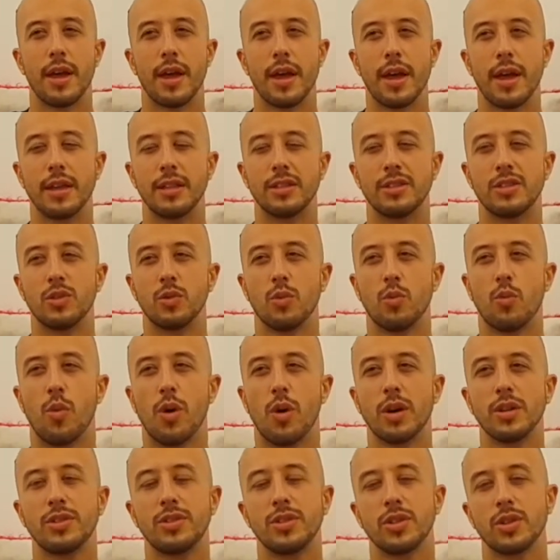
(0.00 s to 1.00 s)
and to
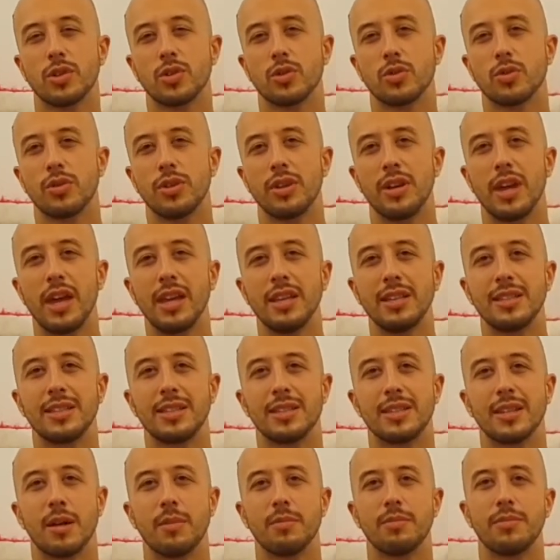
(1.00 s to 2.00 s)
want to create
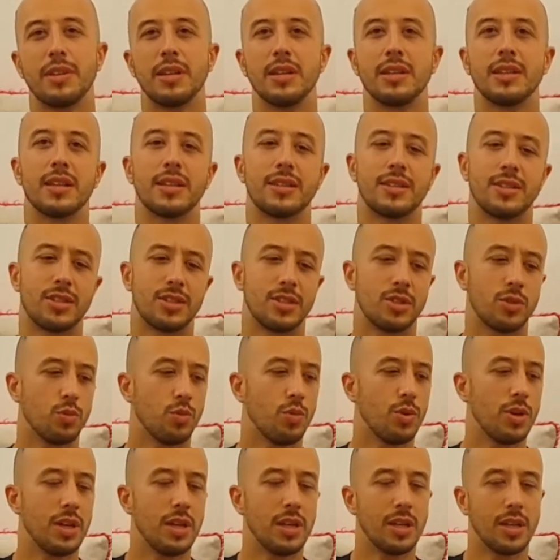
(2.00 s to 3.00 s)
something that's
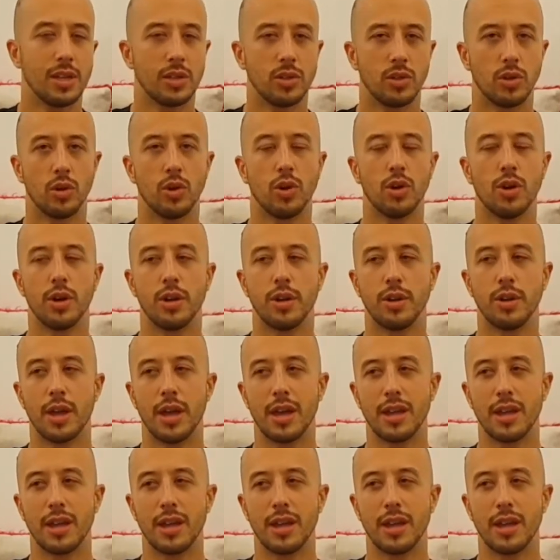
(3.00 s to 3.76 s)
sweet and good.